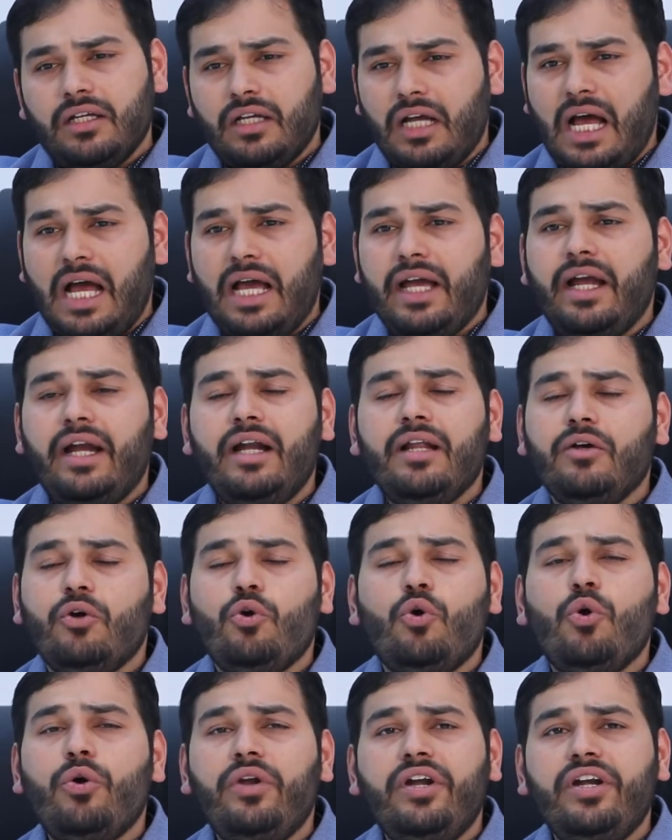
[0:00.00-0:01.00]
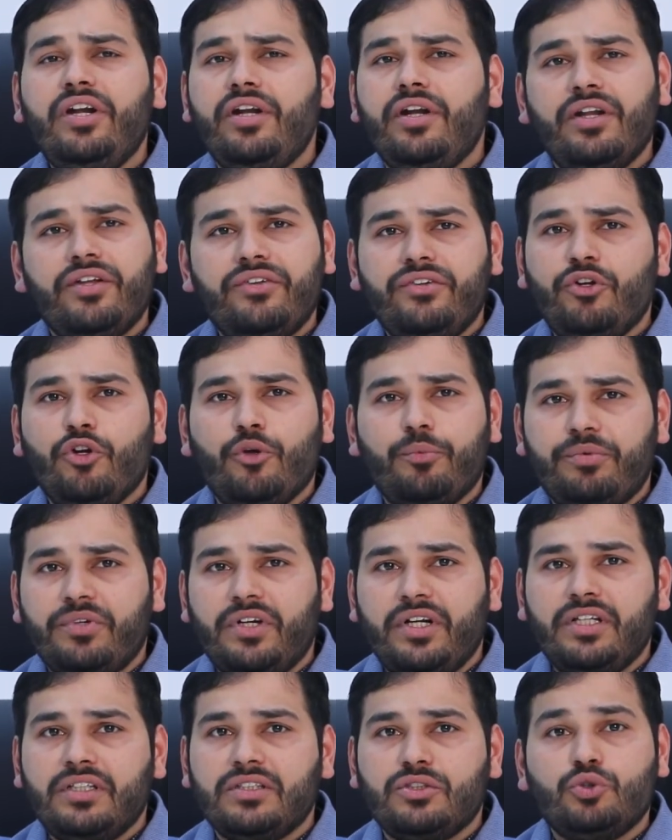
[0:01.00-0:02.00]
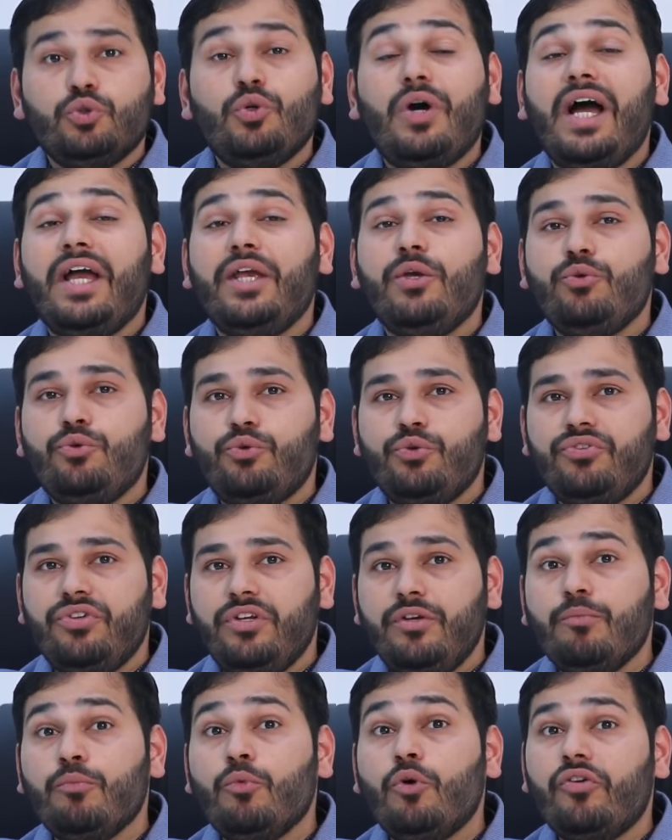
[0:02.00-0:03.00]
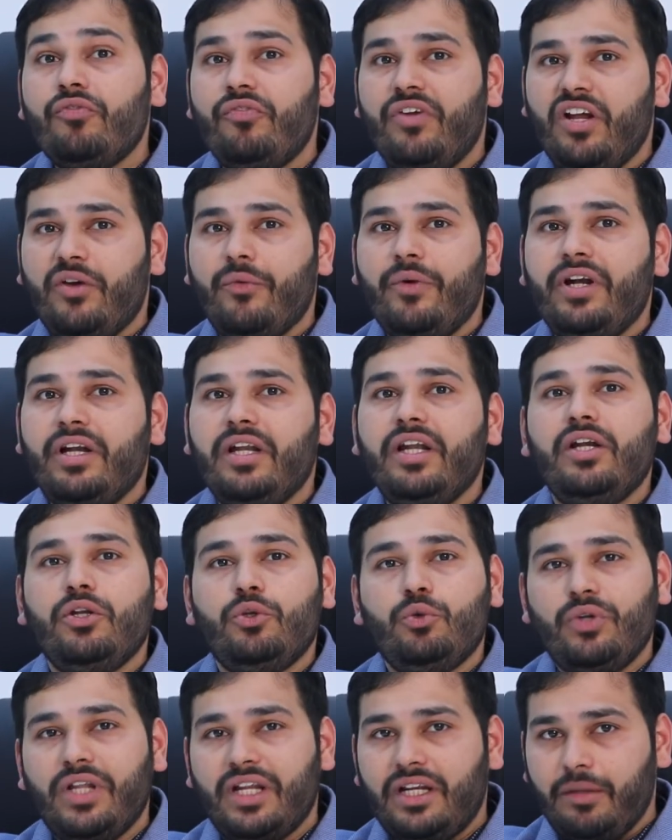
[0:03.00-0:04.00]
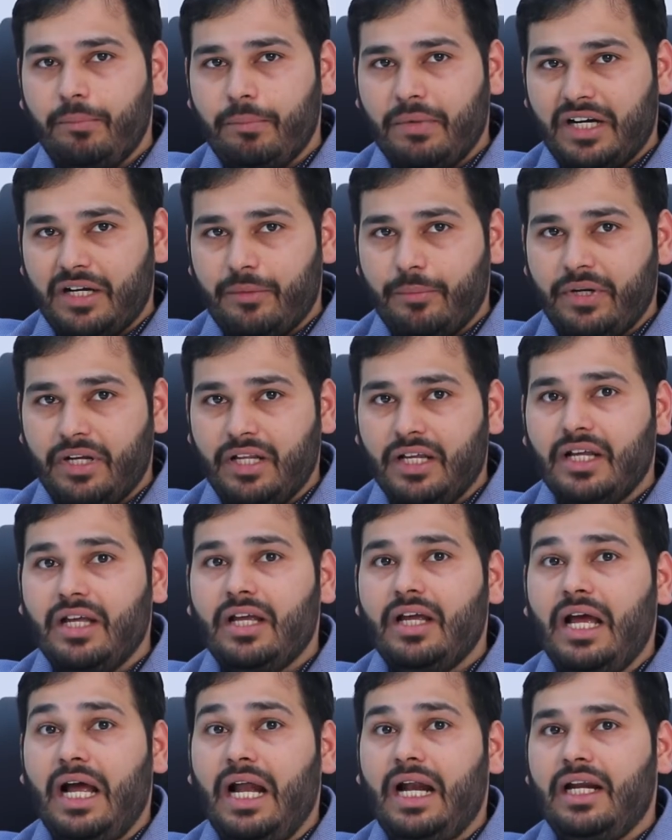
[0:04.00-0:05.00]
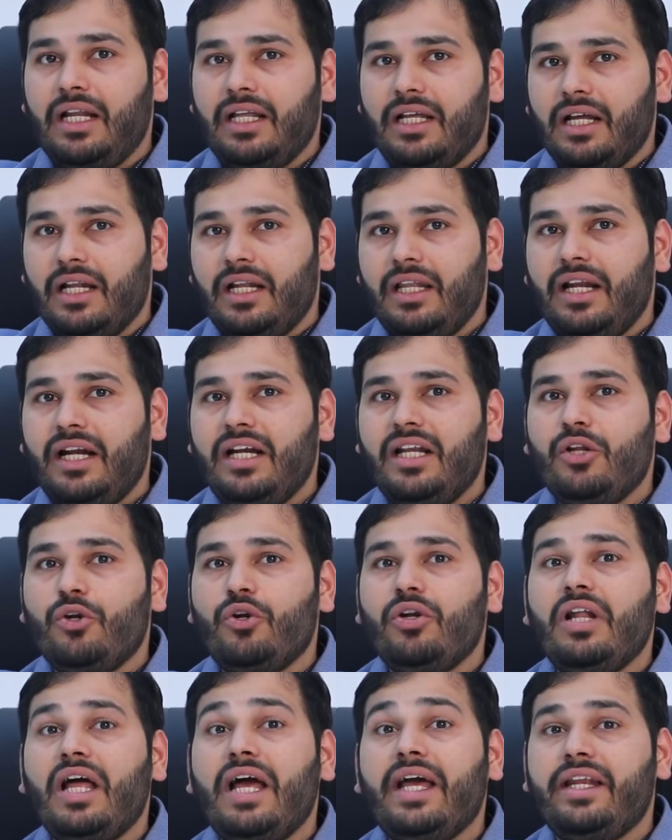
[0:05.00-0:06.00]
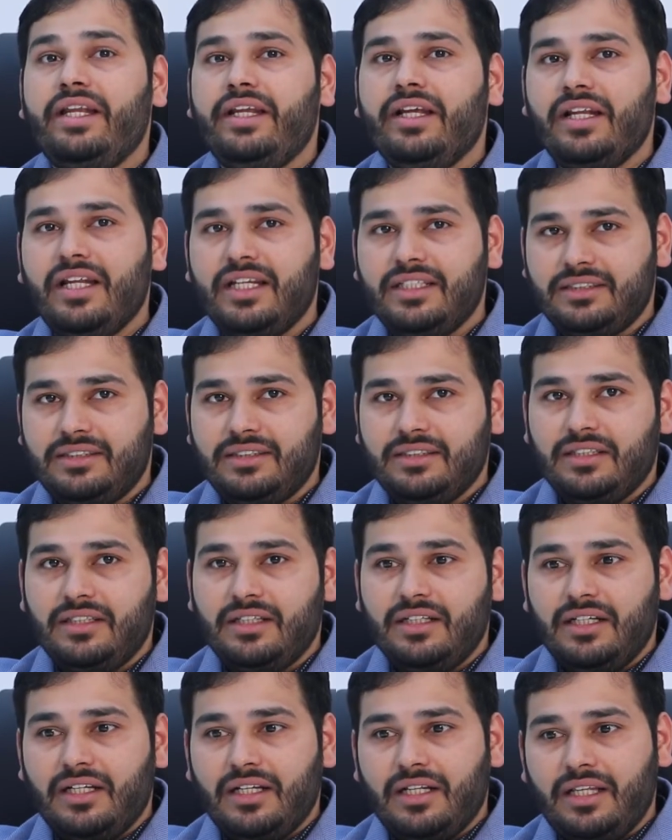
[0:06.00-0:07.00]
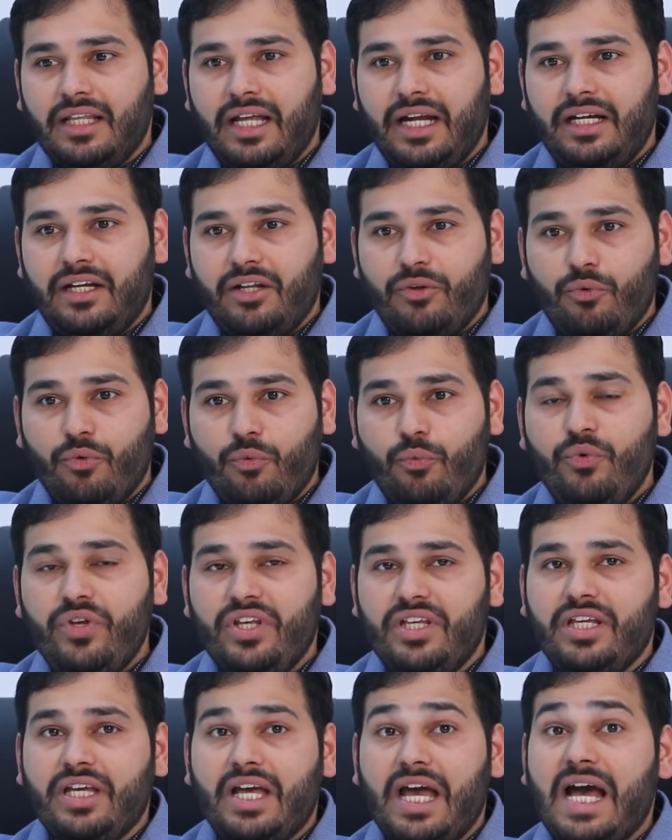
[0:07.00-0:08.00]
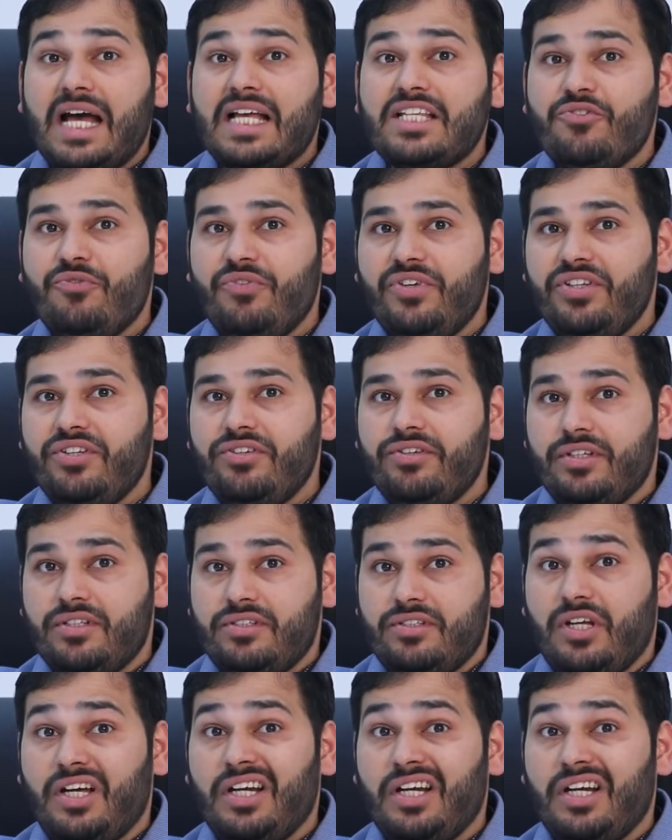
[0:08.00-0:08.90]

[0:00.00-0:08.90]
I had core interest in obstetrics, so I used to see more frequently to the department. And later on I realized that we as physicians are